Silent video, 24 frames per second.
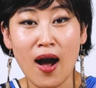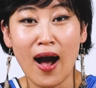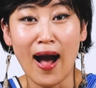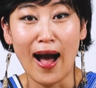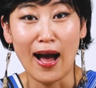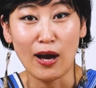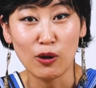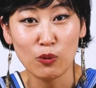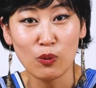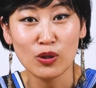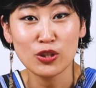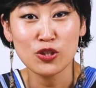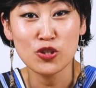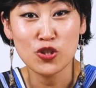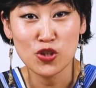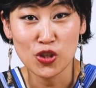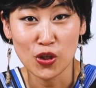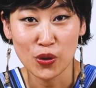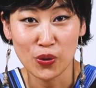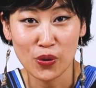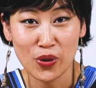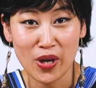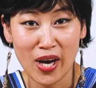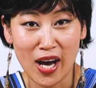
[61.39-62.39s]
I want to
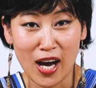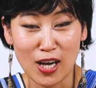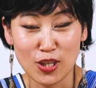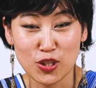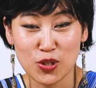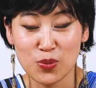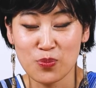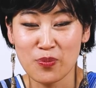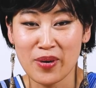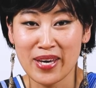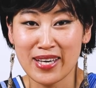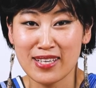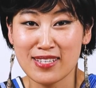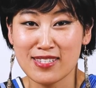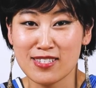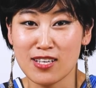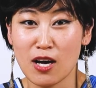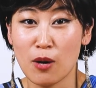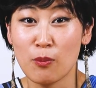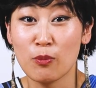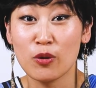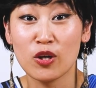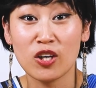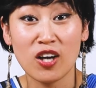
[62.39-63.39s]
show you how to make
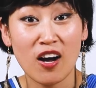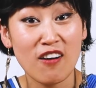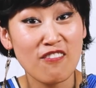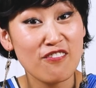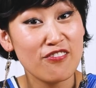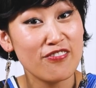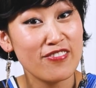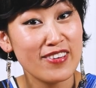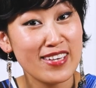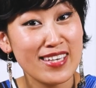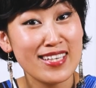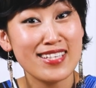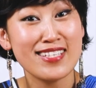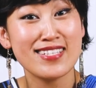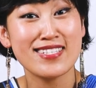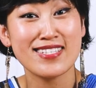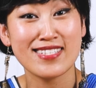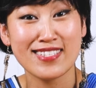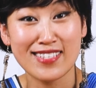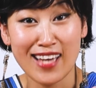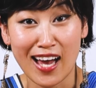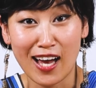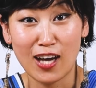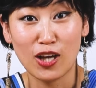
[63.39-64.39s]
some comfy,
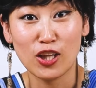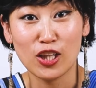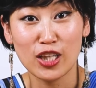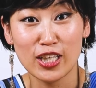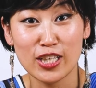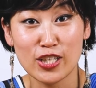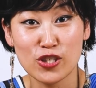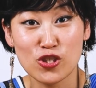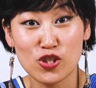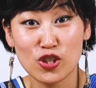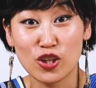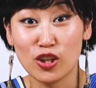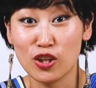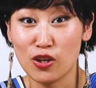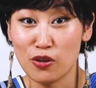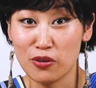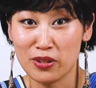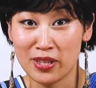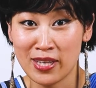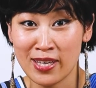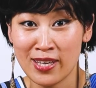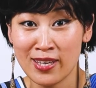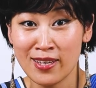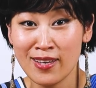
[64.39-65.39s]
stylish
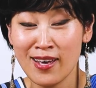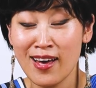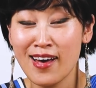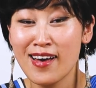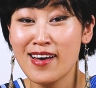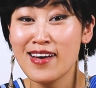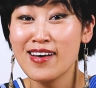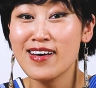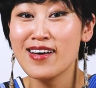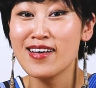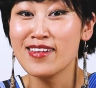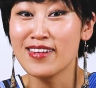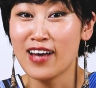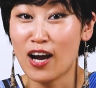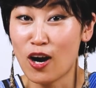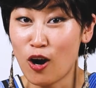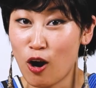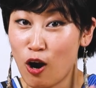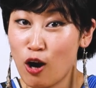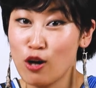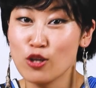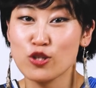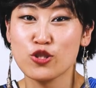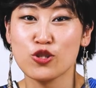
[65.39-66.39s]
clothing that are
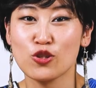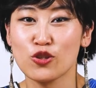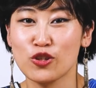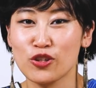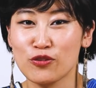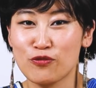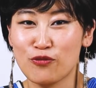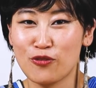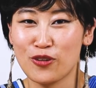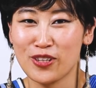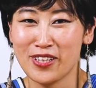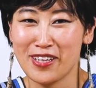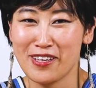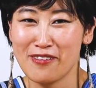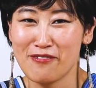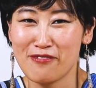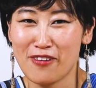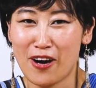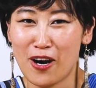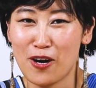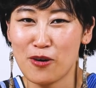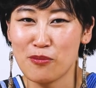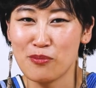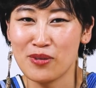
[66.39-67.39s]
also good for the
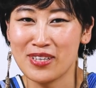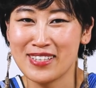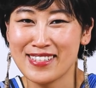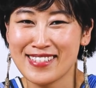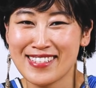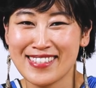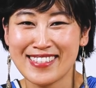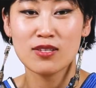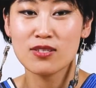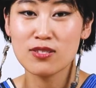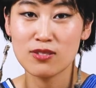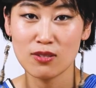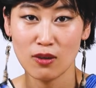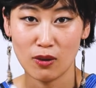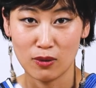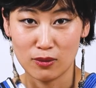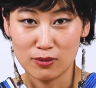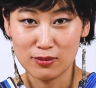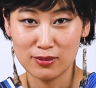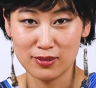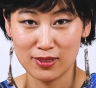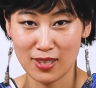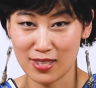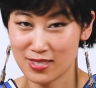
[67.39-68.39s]
environment.
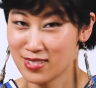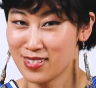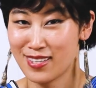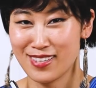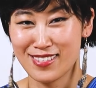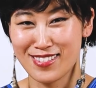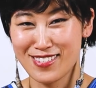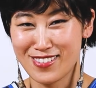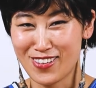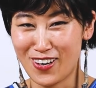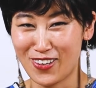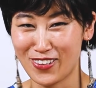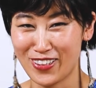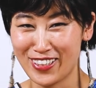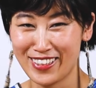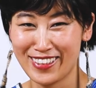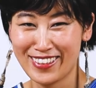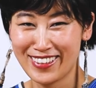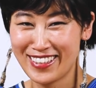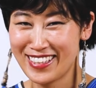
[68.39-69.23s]
So let's get started.